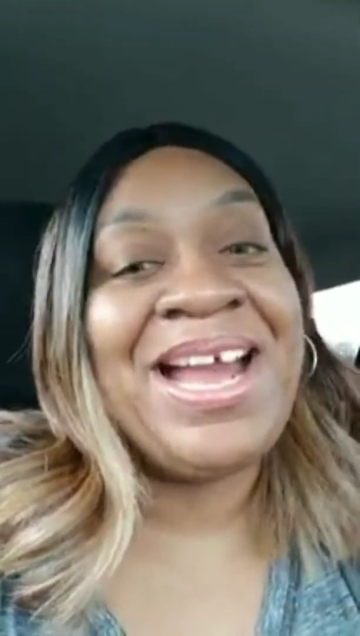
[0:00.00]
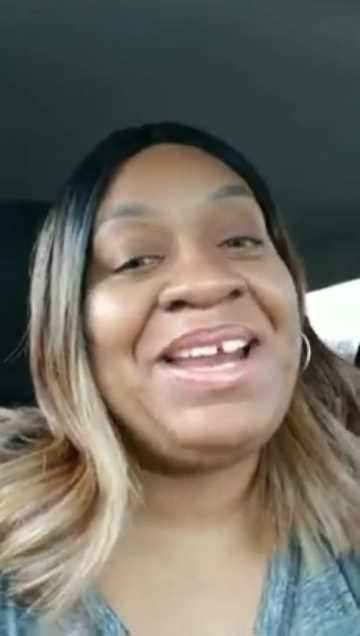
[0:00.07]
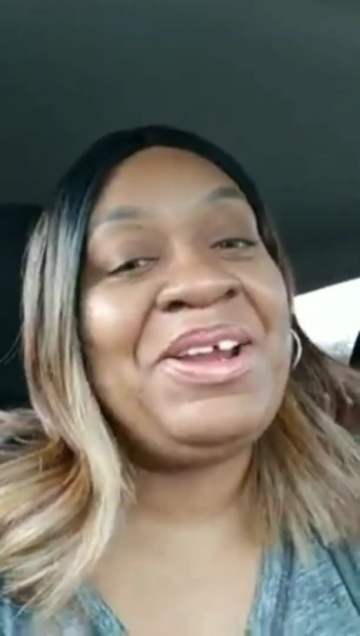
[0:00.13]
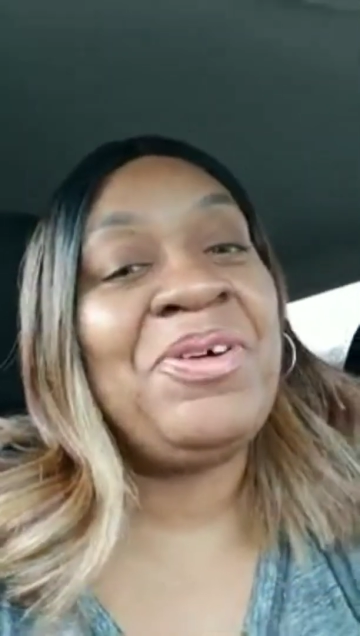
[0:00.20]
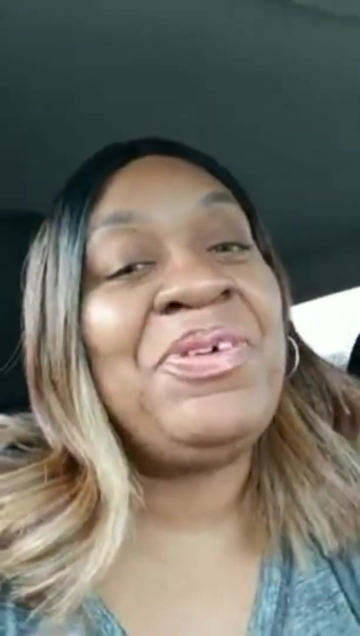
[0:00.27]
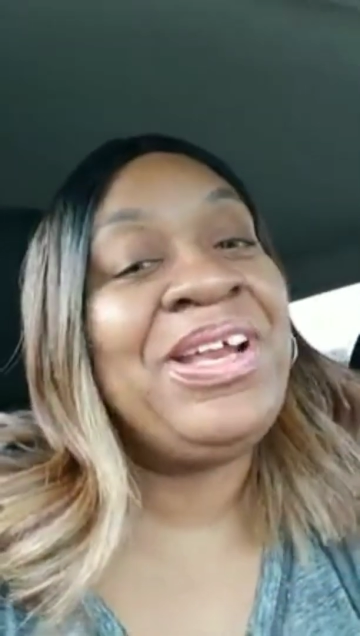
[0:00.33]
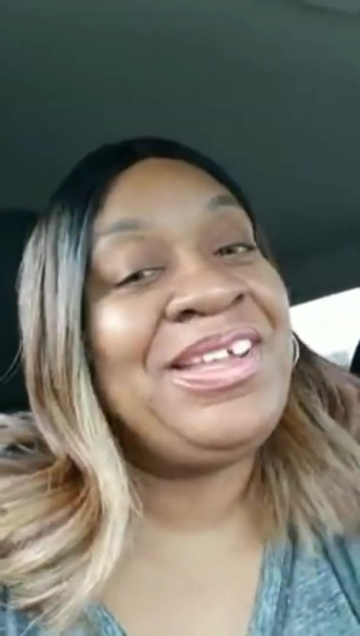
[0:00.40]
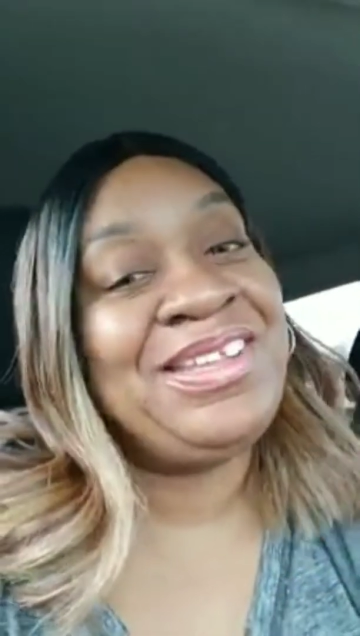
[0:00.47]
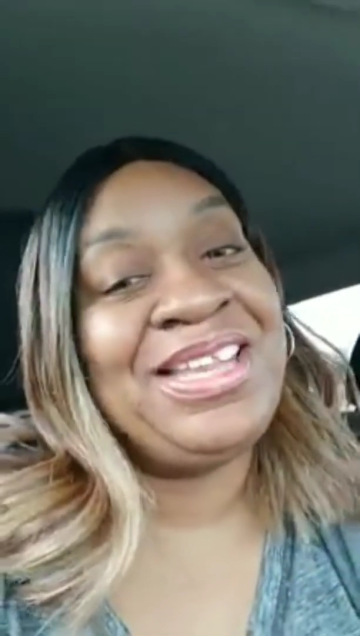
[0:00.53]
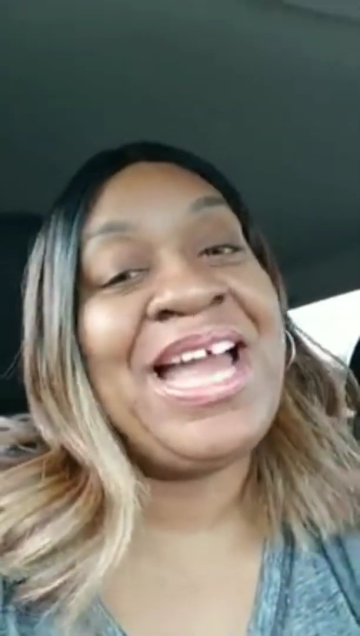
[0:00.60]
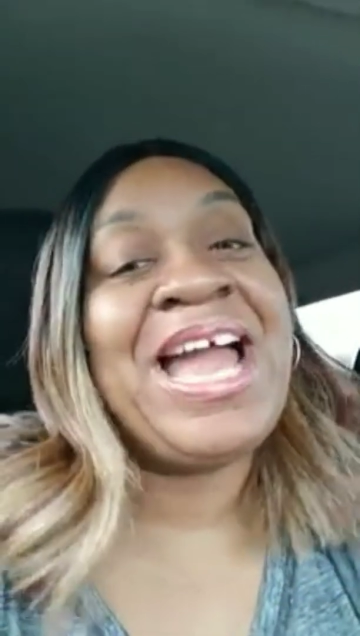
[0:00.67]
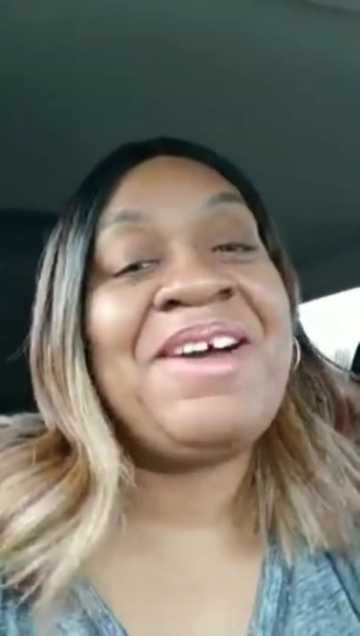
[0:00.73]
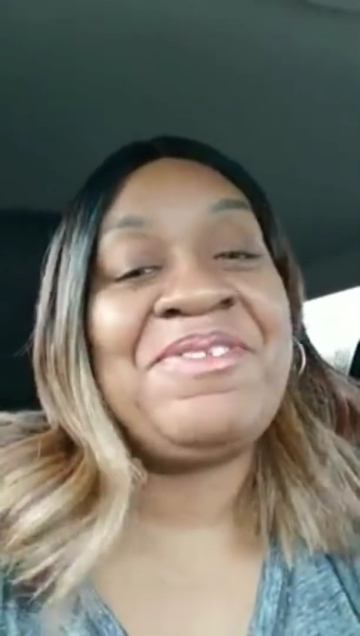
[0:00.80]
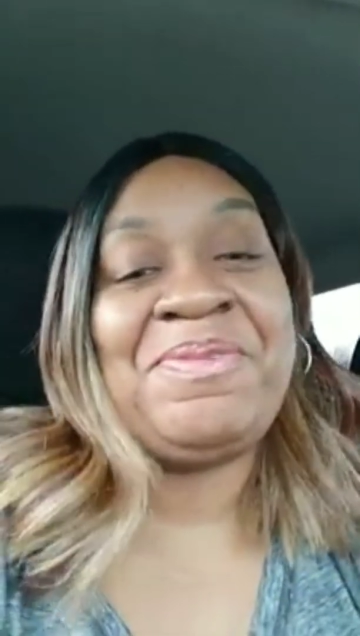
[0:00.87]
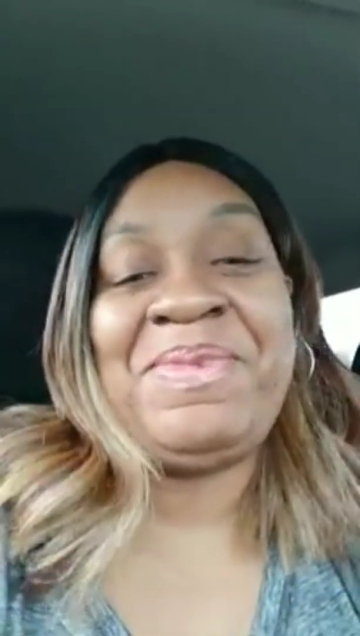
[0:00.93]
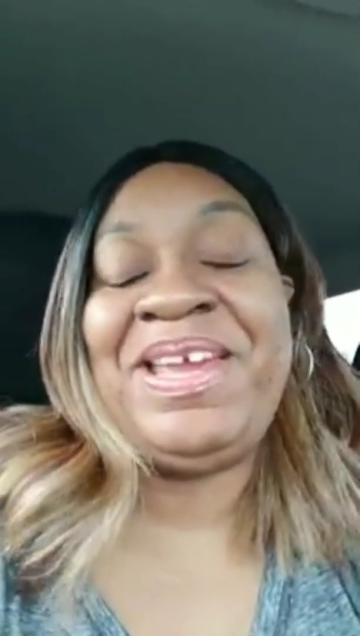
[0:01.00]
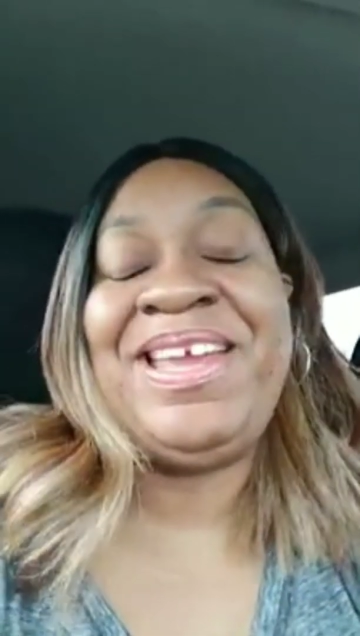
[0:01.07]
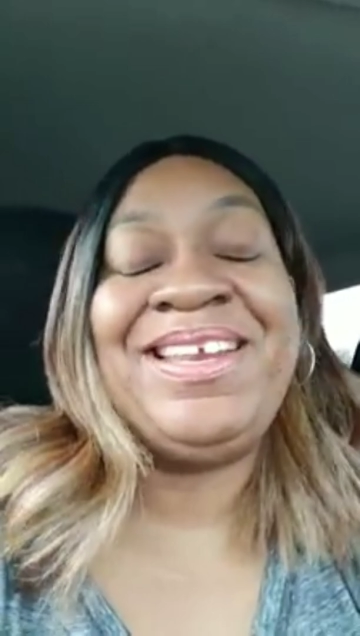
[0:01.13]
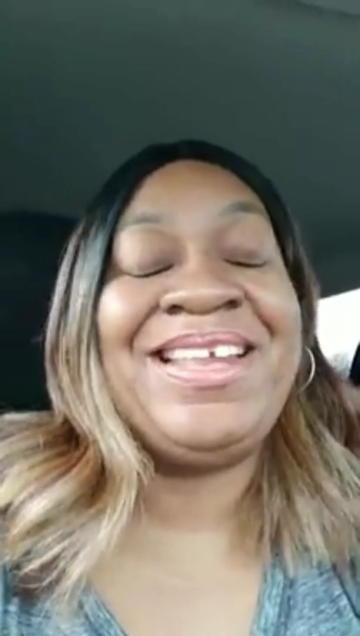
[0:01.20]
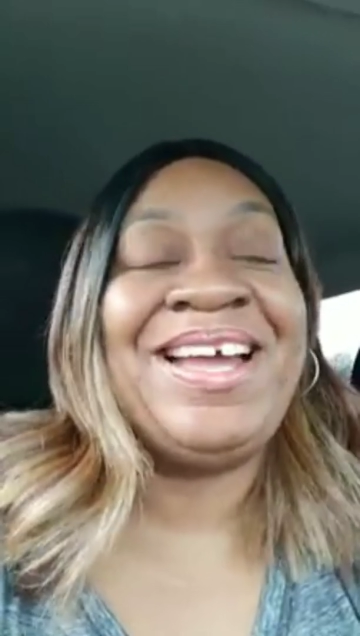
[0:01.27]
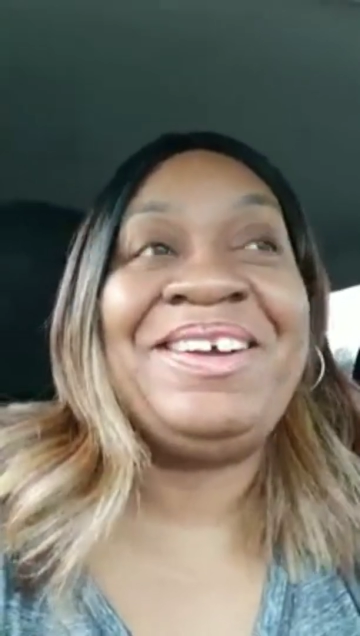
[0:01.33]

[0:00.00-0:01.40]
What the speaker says: And I know what his laughs mean.